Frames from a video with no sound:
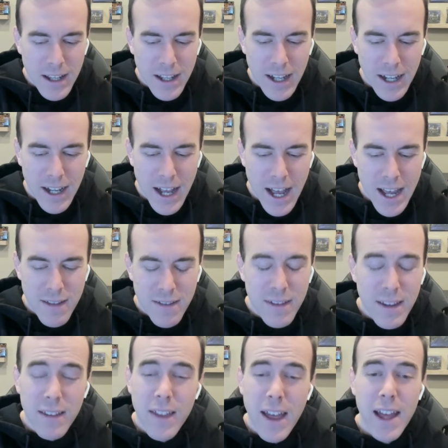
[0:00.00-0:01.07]
Uh, I
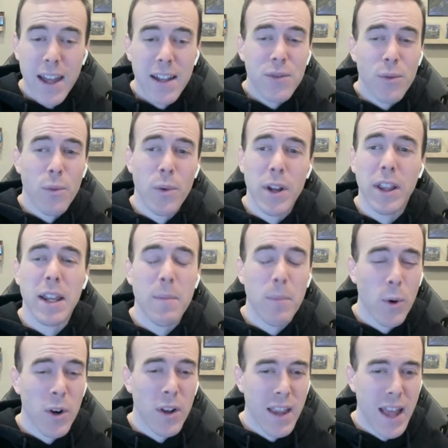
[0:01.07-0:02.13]
think that it's really
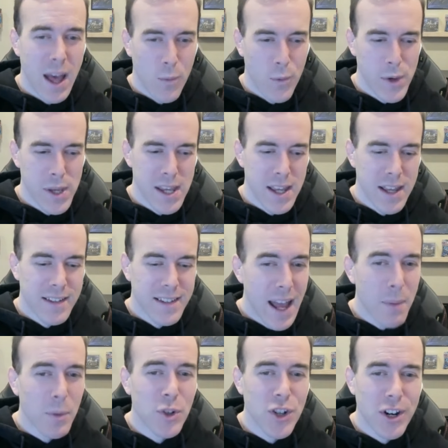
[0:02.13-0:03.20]
important that we
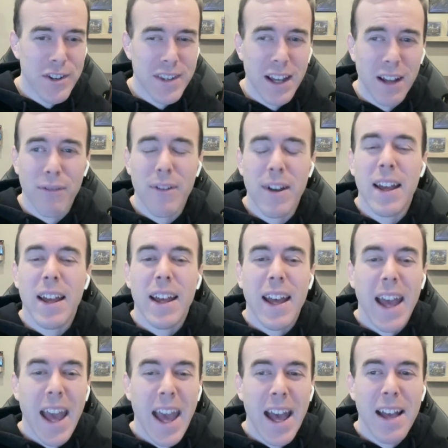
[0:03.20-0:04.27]
establish ourselves
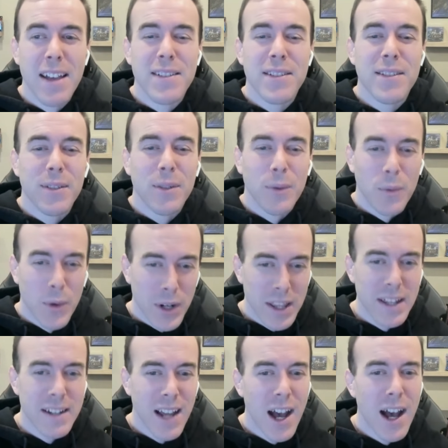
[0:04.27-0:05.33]
as one of
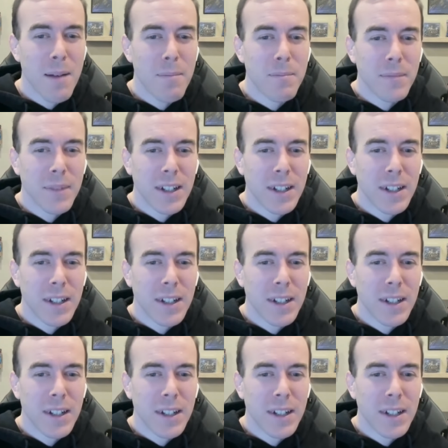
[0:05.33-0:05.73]
the top